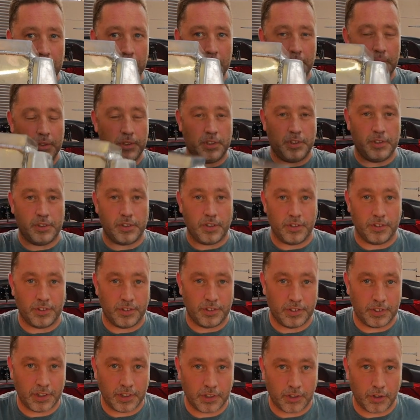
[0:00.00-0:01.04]
which is
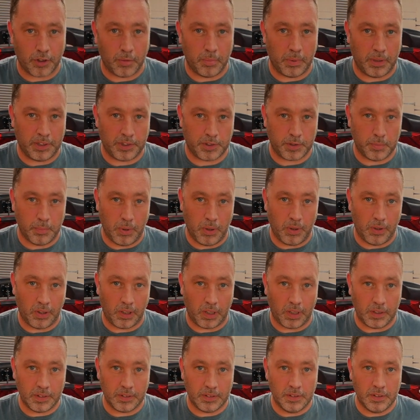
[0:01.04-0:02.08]
considerably
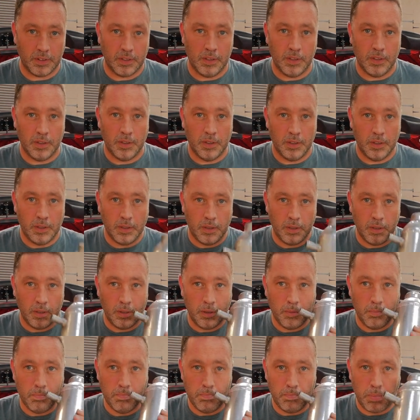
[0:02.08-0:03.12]
smaller,
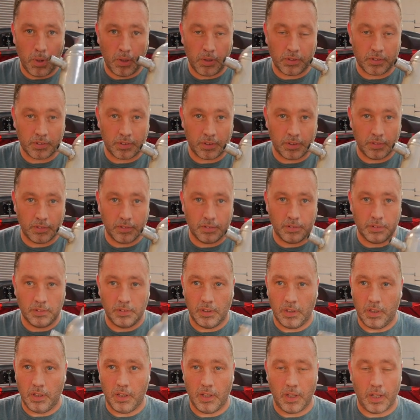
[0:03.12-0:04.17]
but
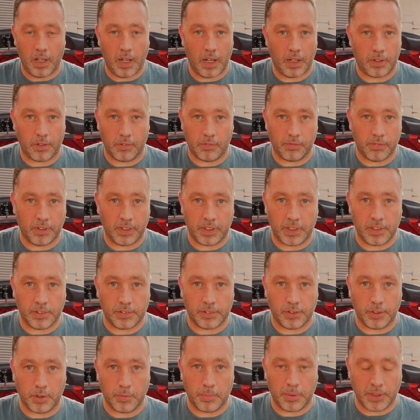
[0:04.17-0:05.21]
I don't think it's
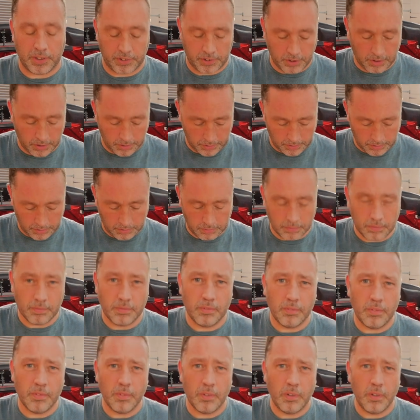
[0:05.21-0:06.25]
going to be as good.
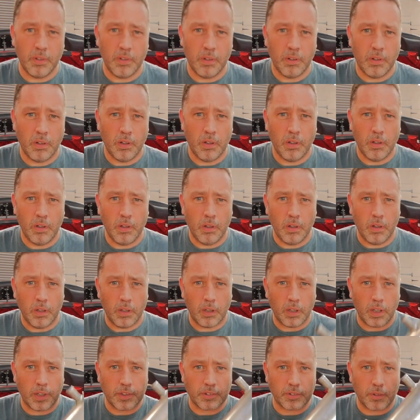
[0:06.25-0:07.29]

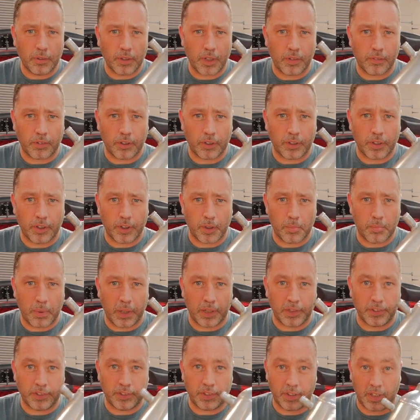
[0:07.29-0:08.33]
Let's go and have a look on the
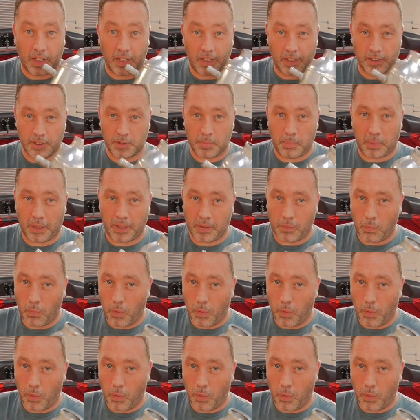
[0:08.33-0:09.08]
bench. I'll explain